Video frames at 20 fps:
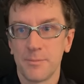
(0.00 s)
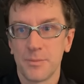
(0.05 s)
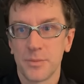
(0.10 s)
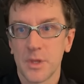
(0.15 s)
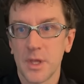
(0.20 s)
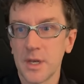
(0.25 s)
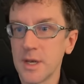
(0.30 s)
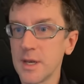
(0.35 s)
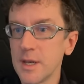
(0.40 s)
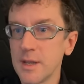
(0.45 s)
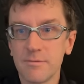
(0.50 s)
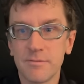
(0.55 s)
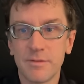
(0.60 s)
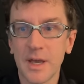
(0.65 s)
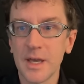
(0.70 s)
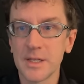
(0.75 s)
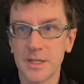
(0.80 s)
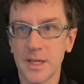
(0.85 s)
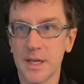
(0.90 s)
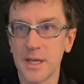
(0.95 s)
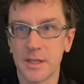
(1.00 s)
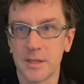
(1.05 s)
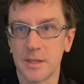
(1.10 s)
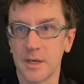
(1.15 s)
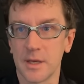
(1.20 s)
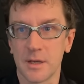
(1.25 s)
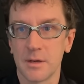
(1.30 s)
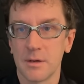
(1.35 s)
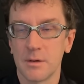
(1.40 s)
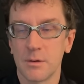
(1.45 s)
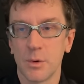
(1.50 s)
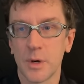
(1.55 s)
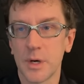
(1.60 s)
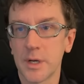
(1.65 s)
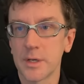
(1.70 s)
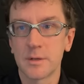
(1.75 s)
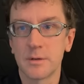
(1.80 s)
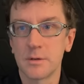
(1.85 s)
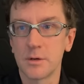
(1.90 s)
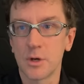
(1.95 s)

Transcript: They didn't invent anything. What did